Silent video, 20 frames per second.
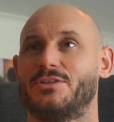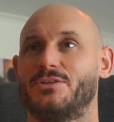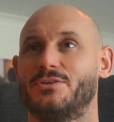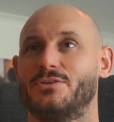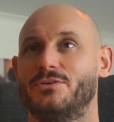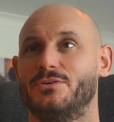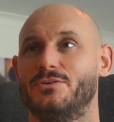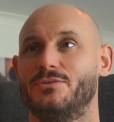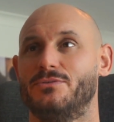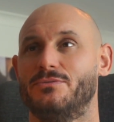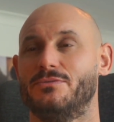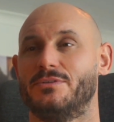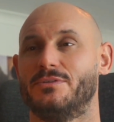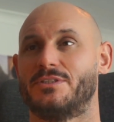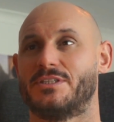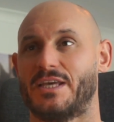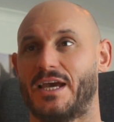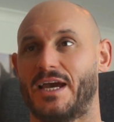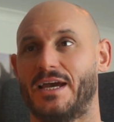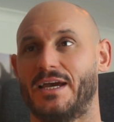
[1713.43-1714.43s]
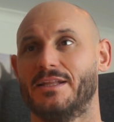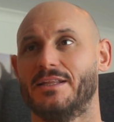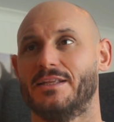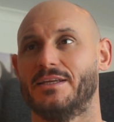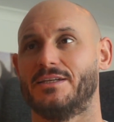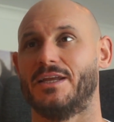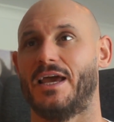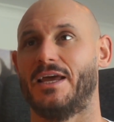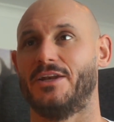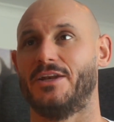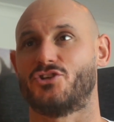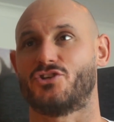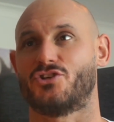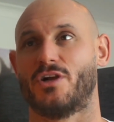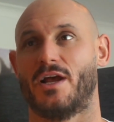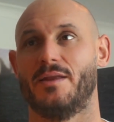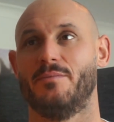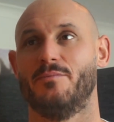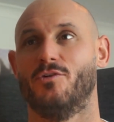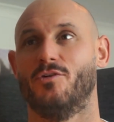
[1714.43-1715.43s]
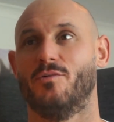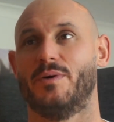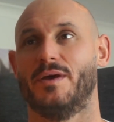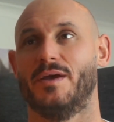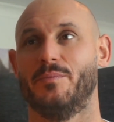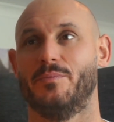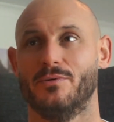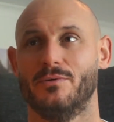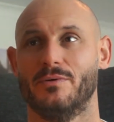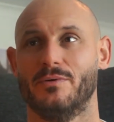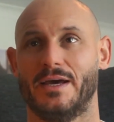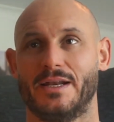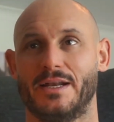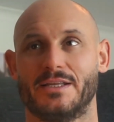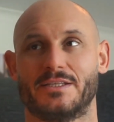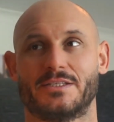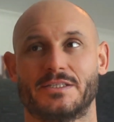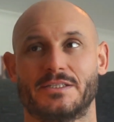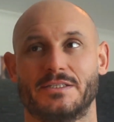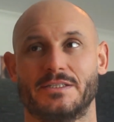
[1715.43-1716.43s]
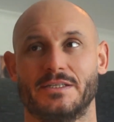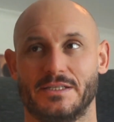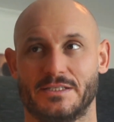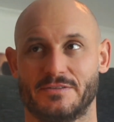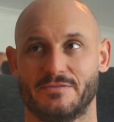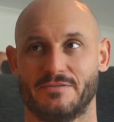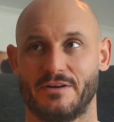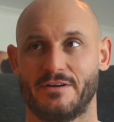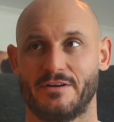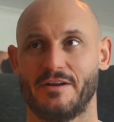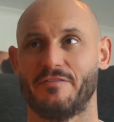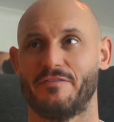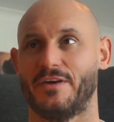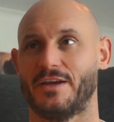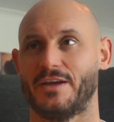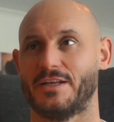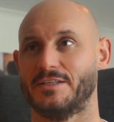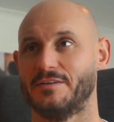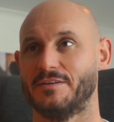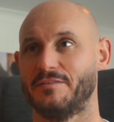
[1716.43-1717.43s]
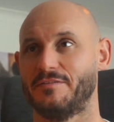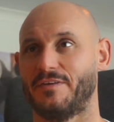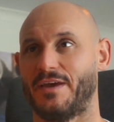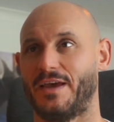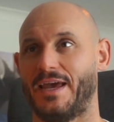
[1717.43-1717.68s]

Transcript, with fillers: to scale and train more people. And it's very effective.